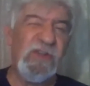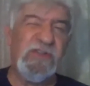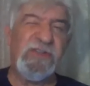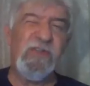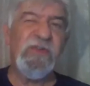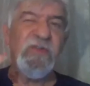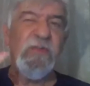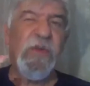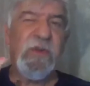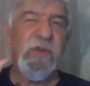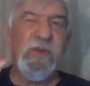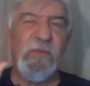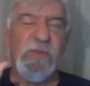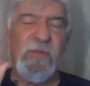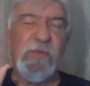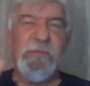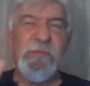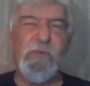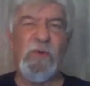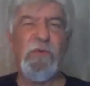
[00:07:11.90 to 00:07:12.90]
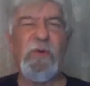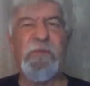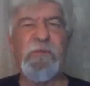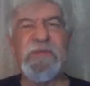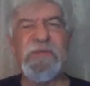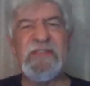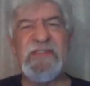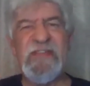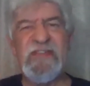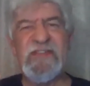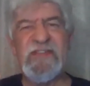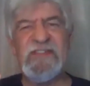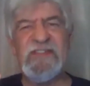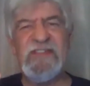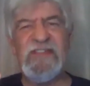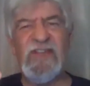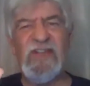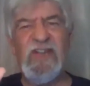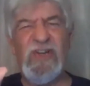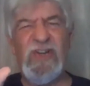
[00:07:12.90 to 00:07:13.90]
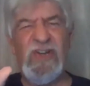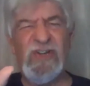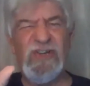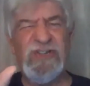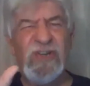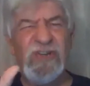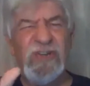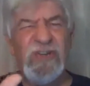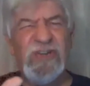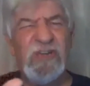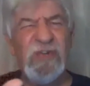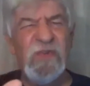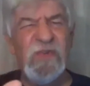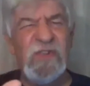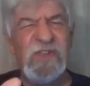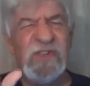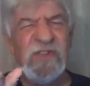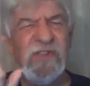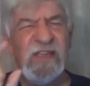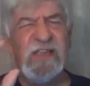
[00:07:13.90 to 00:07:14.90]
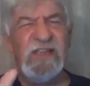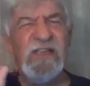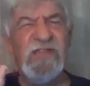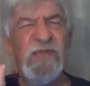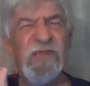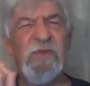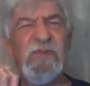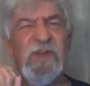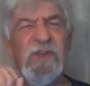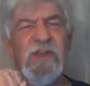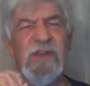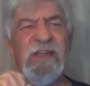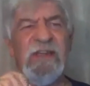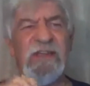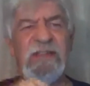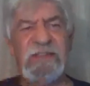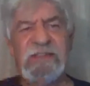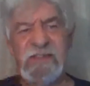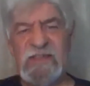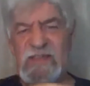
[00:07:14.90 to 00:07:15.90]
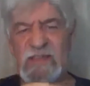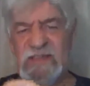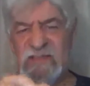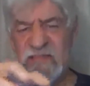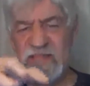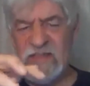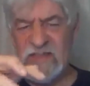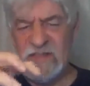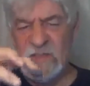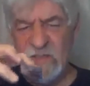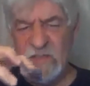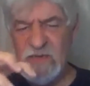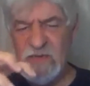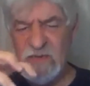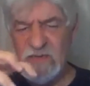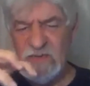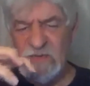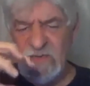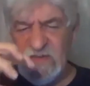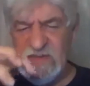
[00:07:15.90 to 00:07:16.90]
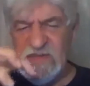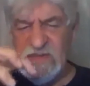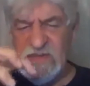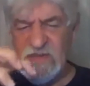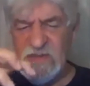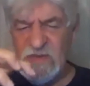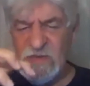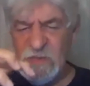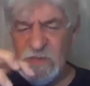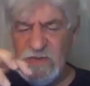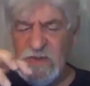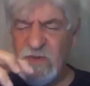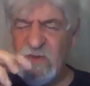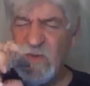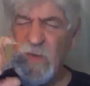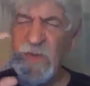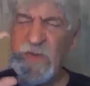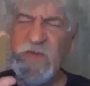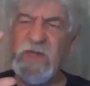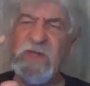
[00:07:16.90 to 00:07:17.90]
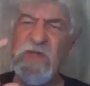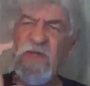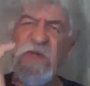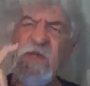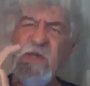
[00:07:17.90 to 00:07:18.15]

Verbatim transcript: did one, we made one mistake. You see, Jonah is like you and I, as, as, as we are today. We don't, we don't